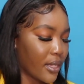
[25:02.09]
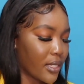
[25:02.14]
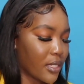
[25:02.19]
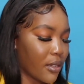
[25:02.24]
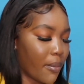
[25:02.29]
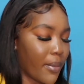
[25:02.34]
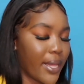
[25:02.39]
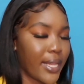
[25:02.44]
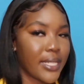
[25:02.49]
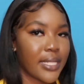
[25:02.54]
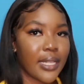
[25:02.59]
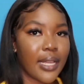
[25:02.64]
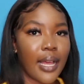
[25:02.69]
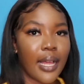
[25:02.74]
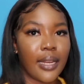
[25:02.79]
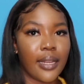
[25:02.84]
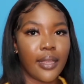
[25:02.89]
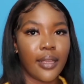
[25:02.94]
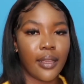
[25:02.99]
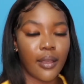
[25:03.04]
So
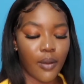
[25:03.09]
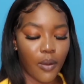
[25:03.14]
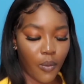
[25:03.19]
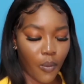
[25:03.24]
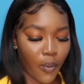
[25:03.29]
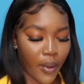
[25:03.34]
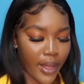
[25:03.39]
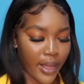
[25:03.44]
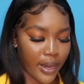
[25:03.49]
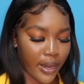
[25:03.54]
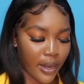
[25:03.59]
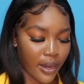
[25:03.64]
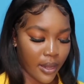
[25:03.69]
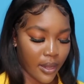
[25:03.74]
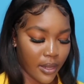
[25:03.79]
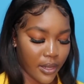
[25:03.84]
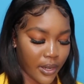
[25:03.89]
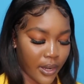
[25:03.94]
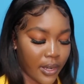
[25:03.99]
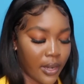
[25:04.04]
basically,
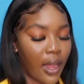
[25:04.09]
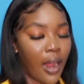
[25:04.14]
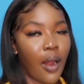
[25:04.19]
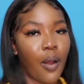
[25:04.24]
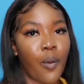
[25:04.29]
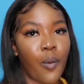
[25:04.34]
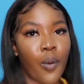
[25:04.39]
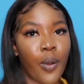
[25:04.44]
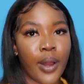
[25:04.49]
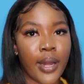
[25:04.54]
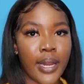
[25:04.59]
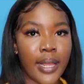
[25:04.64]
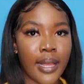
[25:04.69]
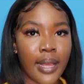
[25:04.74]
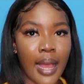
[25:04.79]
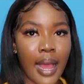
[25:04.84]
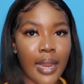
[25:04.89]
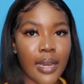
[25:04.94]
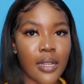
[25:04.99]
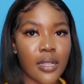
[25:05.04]
when you're not
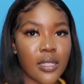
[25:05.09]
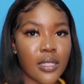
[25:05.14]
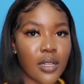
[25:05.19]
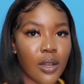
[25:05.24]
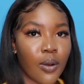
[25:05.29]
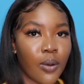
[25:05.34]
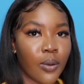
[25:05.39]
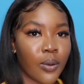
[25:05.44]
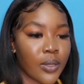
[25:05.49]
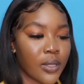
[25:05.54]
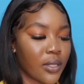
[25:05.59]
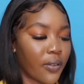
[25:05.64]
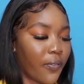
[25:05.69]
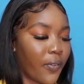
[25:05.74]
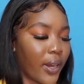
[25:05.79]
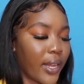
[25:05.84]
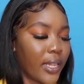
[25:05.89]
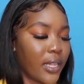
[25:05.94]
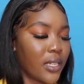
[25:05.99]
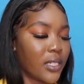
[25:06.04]
running a discount
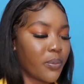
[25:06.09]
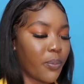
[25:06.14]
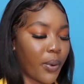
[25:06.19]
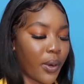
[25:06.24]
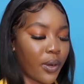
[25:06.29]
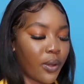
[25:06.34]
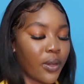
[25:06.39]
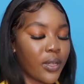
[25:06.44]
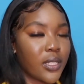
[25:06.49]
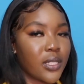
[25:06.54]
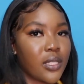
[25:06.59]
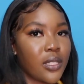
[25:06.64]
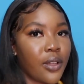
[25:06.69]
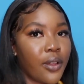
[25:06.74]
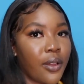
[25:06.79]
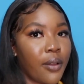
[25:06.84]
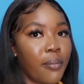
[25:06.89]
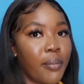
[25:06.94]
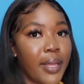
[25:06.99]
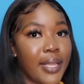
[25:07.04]
for each product,
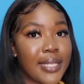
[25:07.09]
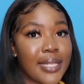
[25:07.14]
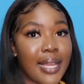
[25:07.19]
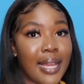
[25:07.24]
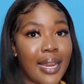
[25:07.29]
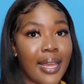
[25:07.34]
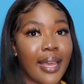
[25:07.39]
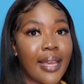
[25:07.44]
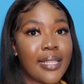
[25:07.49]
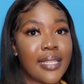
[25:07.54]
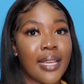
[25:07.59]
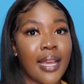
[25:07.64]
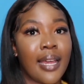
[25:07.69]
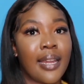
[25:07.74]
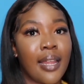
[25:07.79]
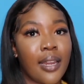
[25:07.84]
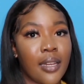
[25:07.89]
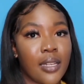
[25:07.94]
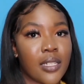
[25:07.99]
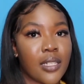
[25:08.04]
you're basically getting
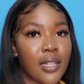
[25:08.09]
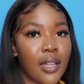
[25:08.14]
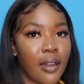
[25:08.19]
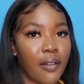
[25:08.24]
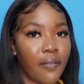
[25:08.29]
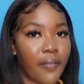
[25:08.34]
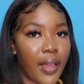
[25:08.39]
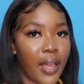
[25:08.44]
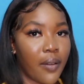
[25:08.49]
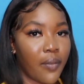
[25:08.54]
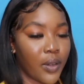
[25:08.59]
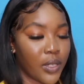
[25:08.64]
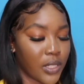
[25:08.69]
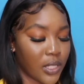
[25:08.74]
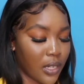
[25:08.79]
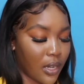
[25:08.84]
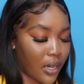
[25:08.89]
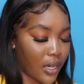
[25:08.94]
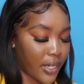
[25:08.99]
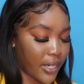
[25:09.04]
an additional
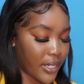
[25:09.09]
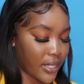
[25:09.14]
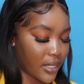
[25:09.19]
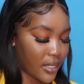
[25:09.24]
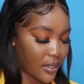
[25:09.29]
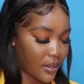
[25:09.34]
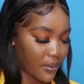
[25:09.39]
$500.